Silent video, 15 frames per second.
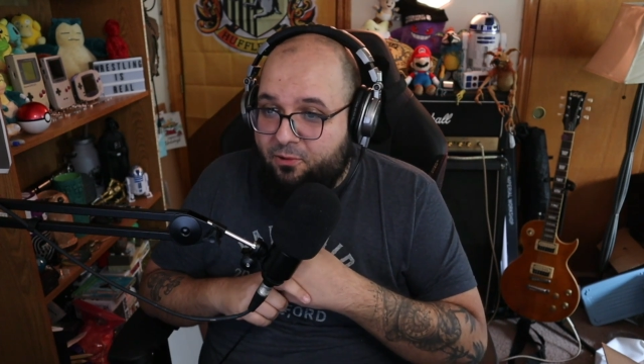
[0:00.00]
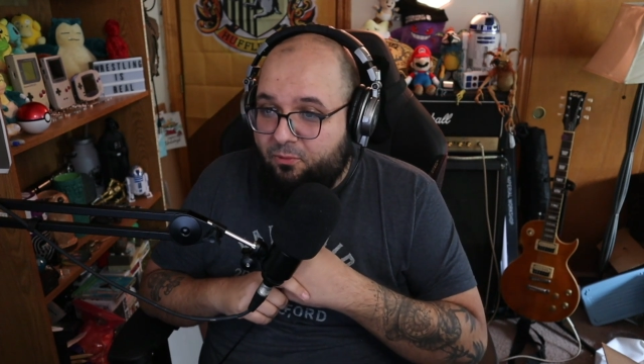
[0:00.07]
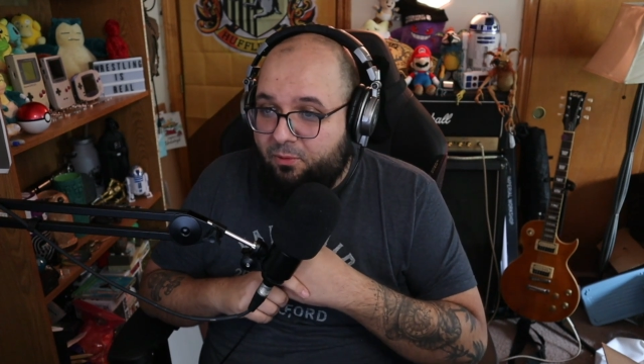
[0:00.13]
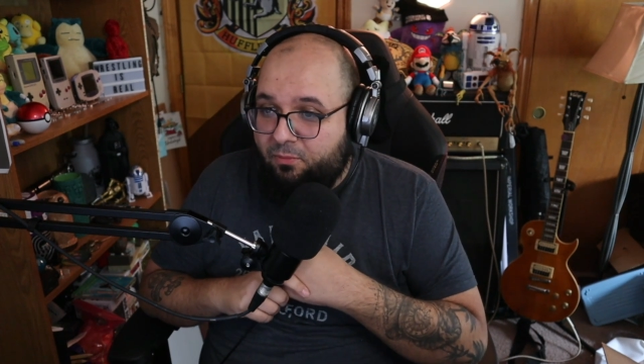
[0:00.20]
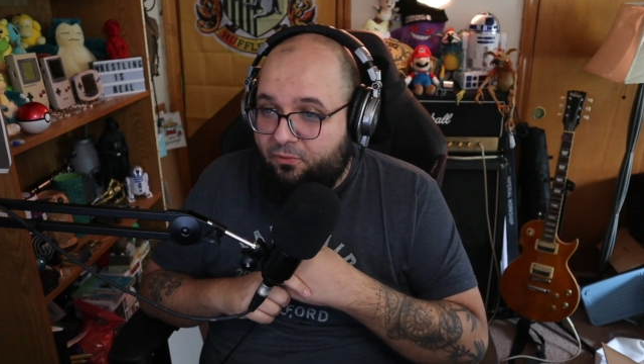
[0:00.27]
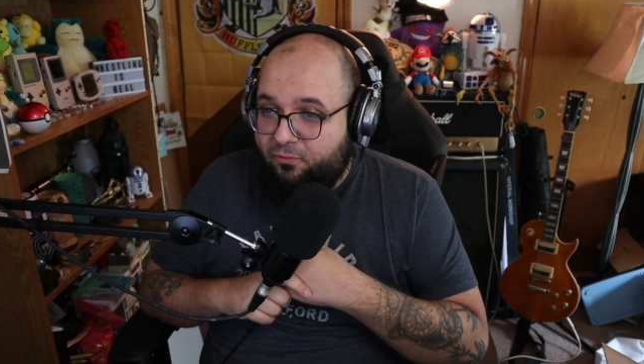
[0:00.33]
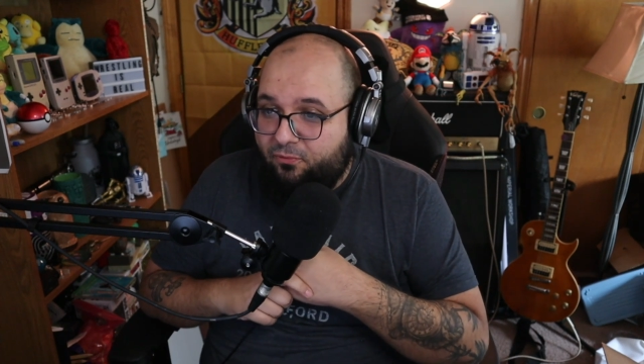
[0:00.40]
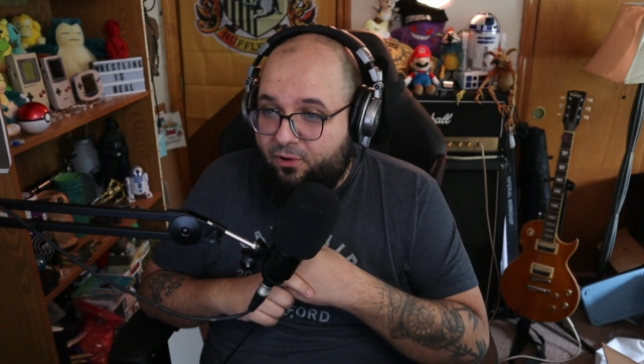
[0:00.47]
Willem
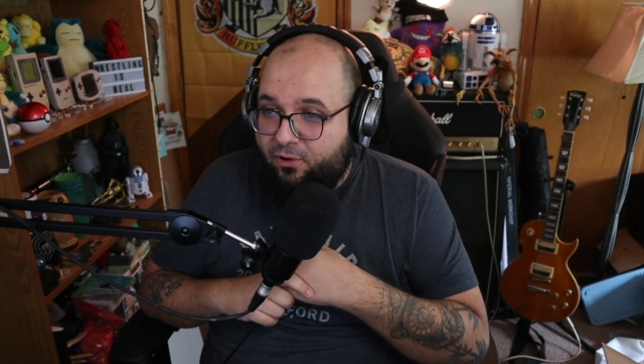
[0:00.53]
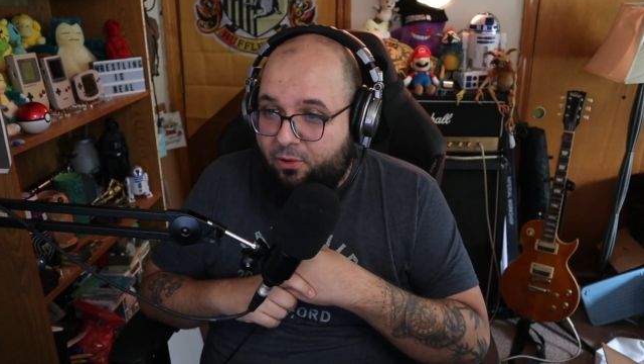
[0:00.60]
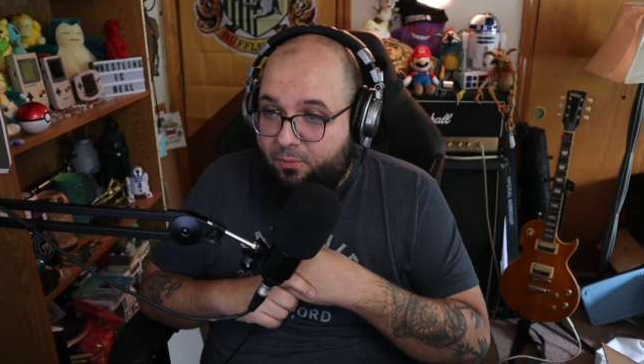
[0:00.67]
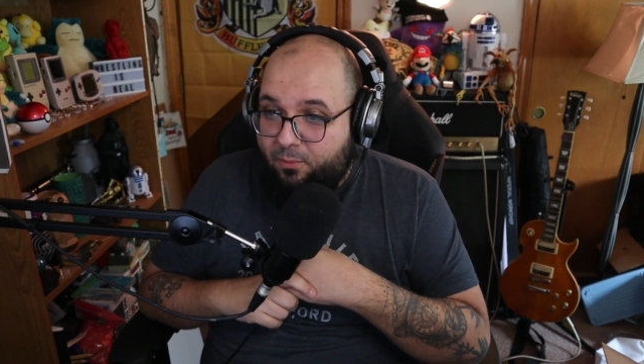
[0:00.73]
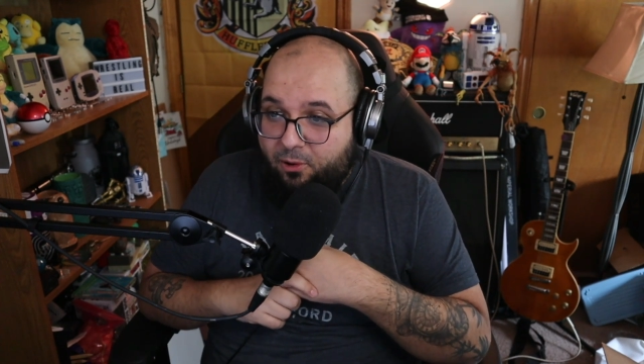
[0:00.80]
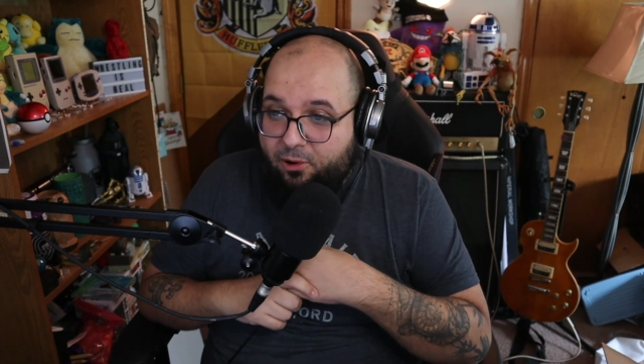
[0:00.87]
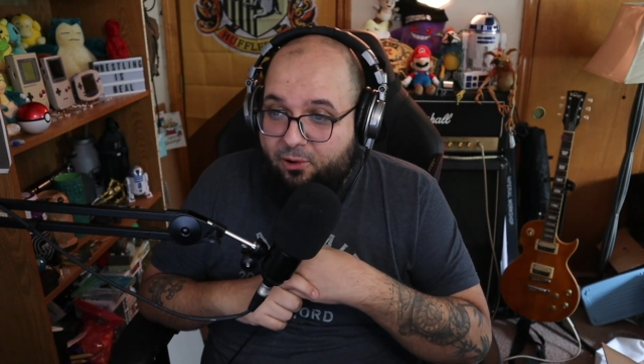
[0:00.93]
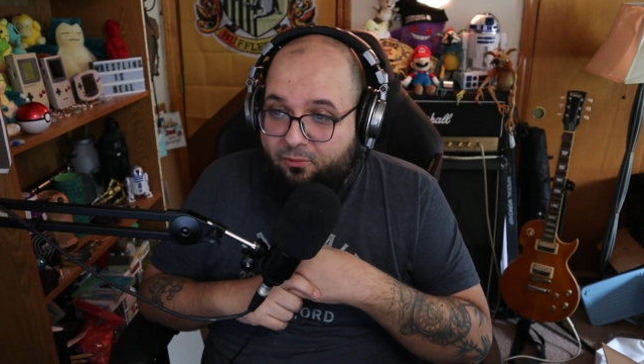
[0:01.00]
Dafoe, and
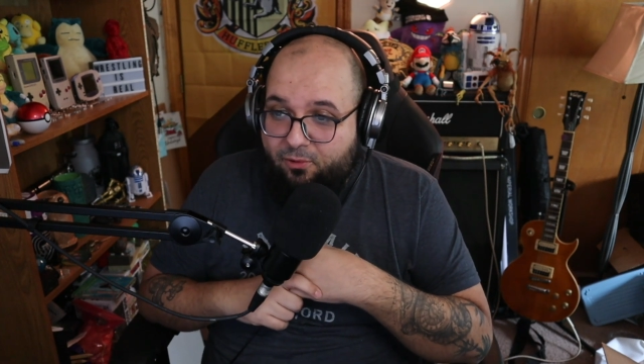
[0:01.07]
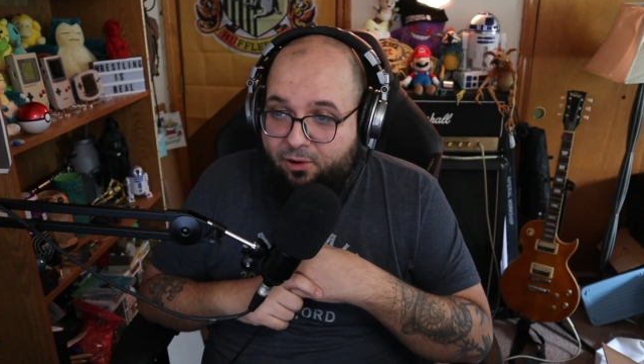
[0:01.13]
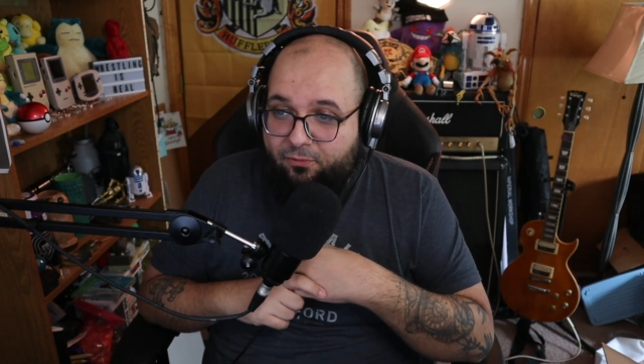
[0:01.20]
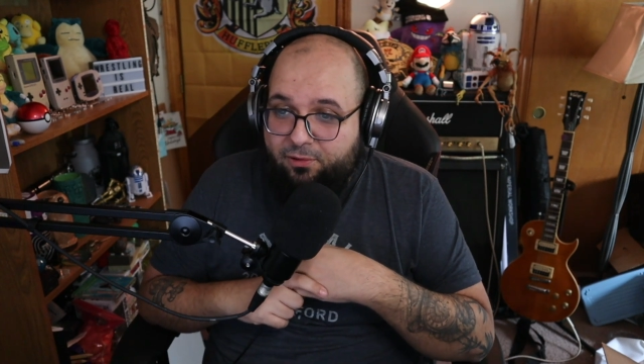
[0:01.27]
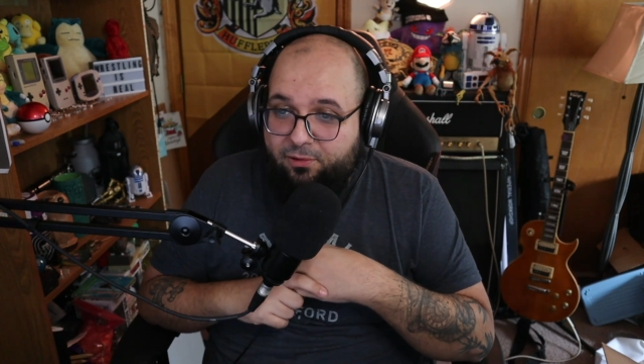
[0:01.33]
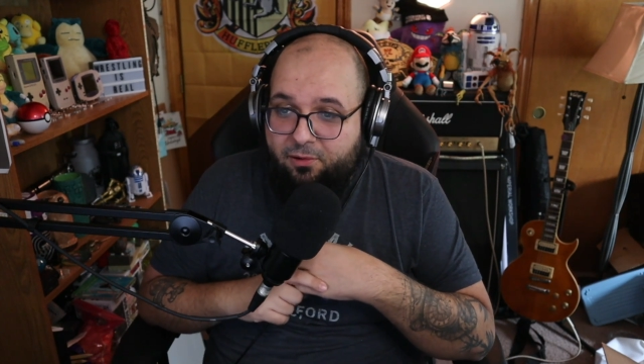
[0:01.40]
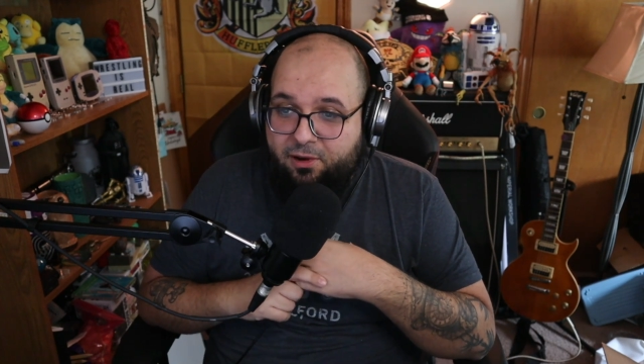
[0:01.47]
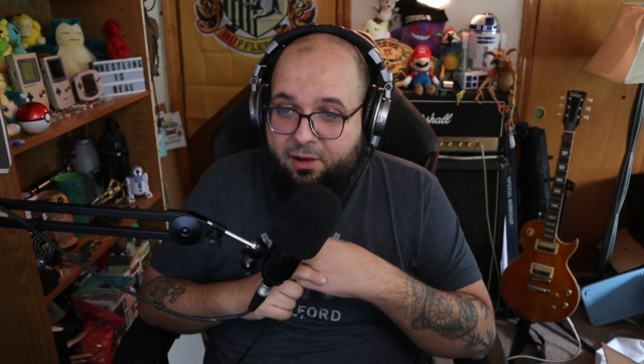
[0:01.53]
Mark
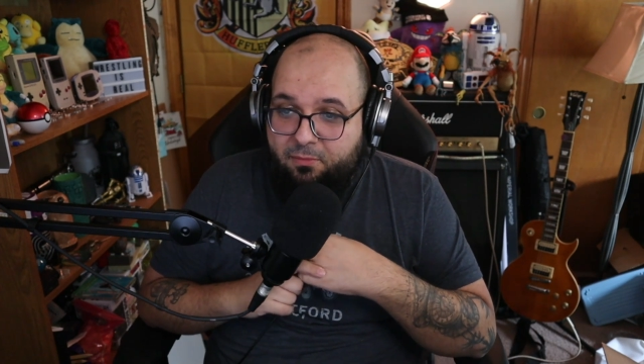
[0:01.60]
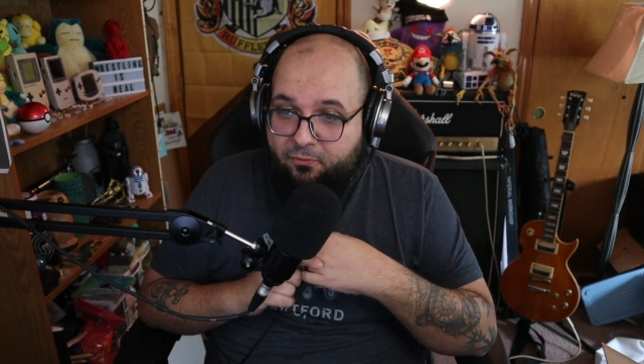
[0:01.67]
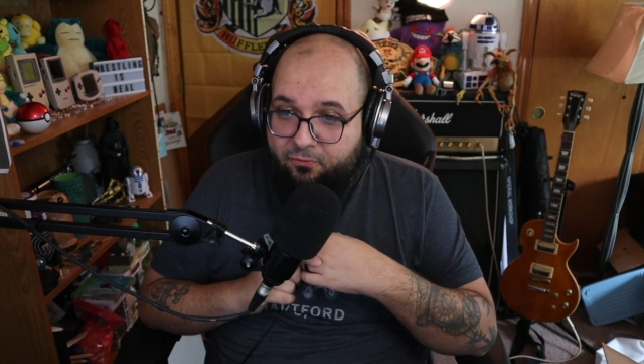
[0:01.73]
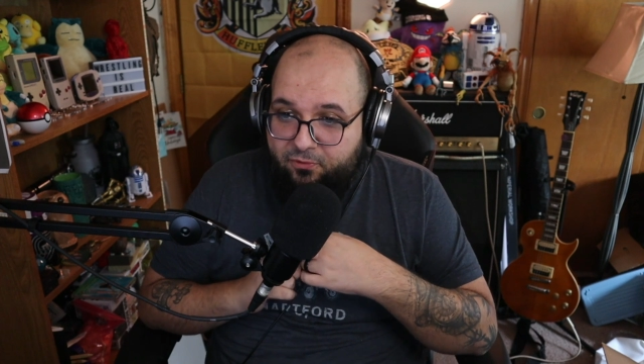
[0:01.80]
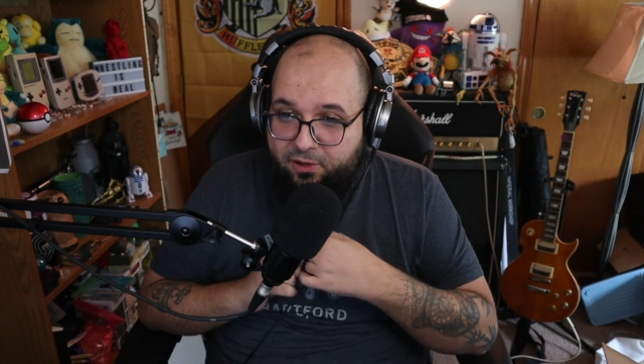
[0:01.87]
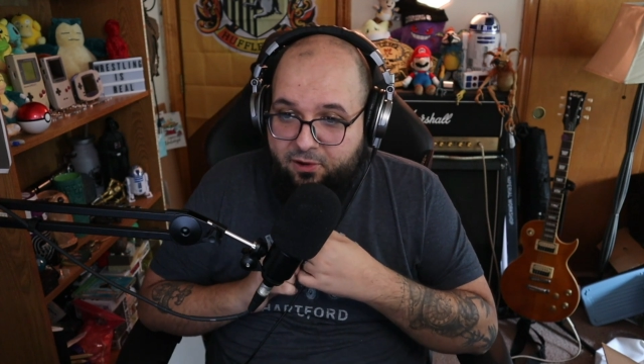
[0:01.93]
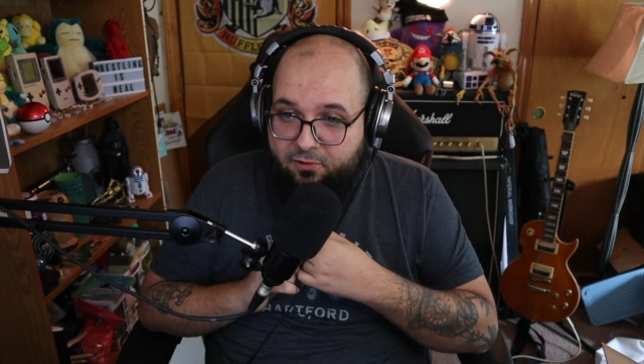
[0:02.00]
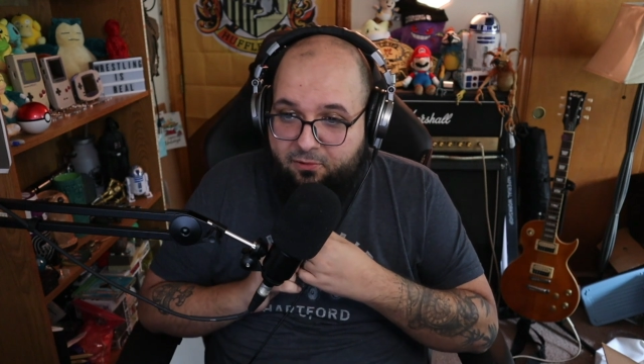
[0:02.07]
Ruffalo, to name a
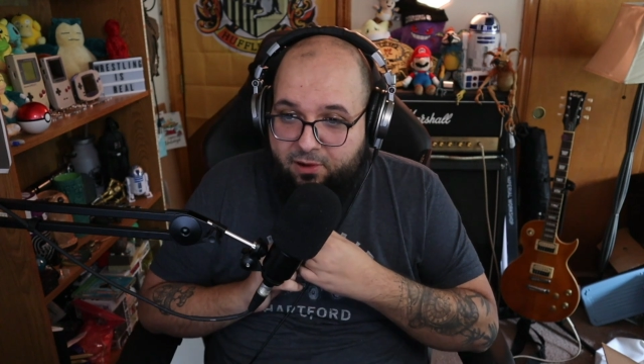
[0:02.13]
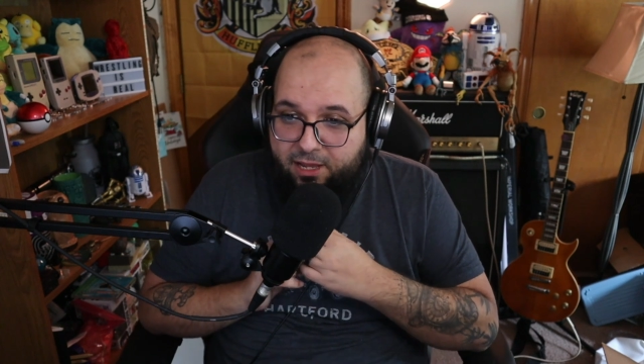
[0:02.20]
few,